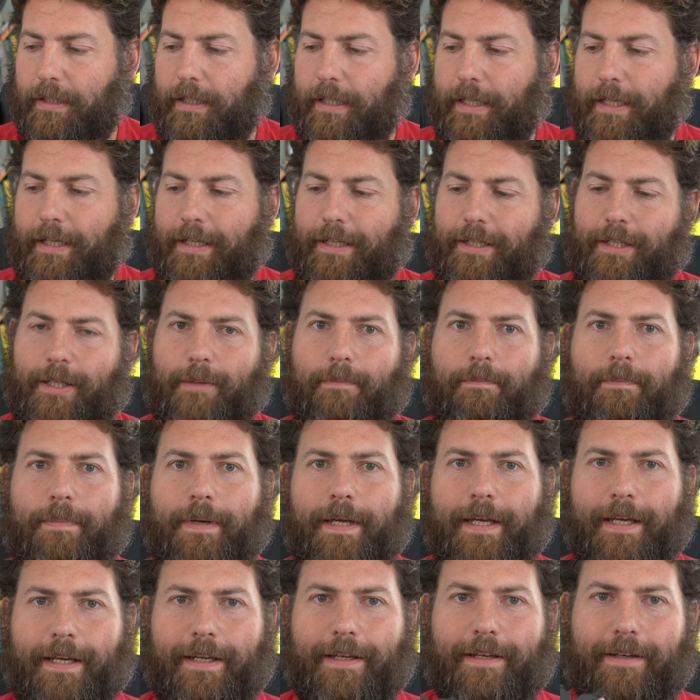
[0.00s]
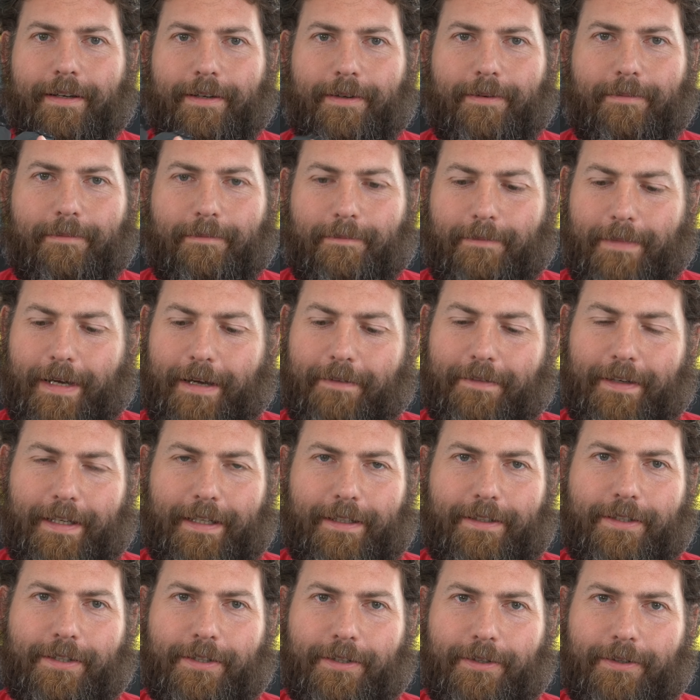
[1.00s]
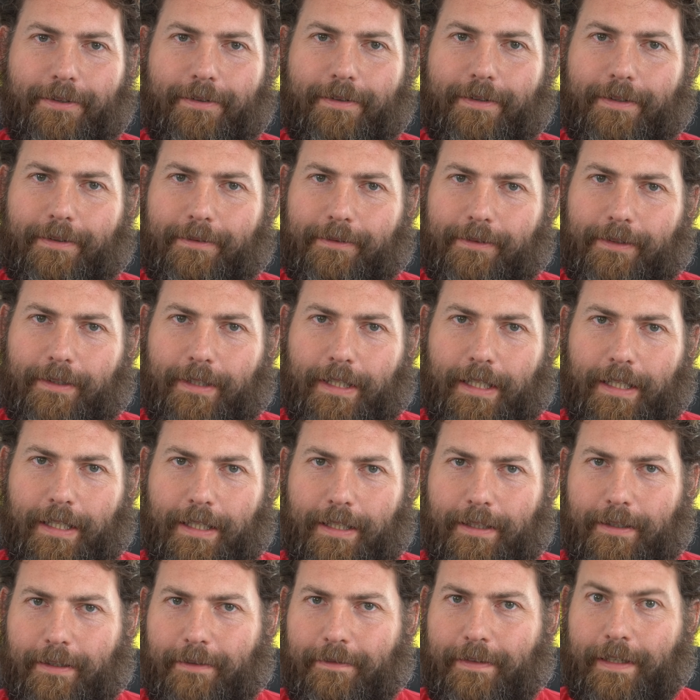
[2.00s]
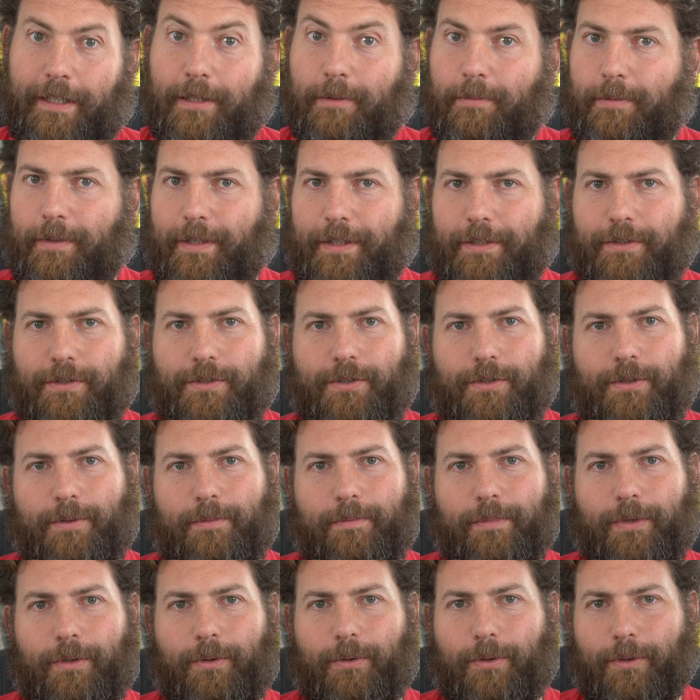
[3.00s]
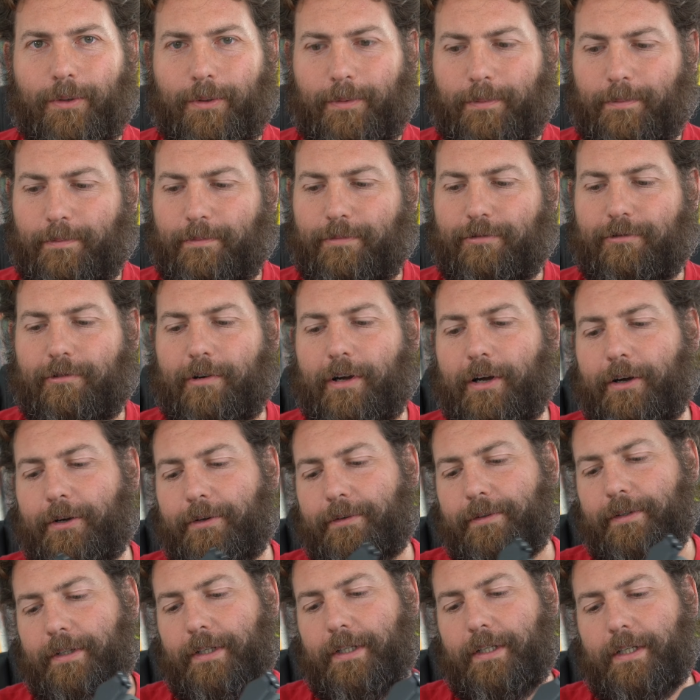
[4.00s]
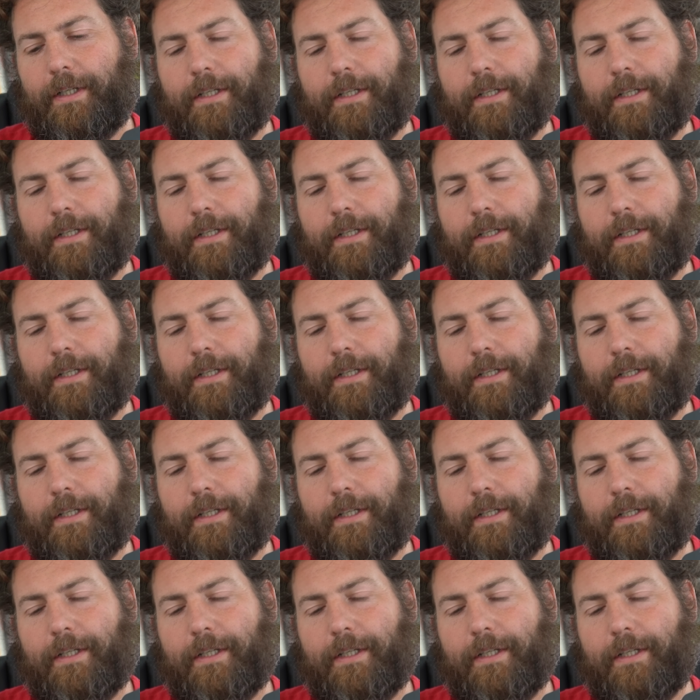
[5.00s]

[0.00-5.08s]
and the big Mavic 2, available in Zoom or Pro,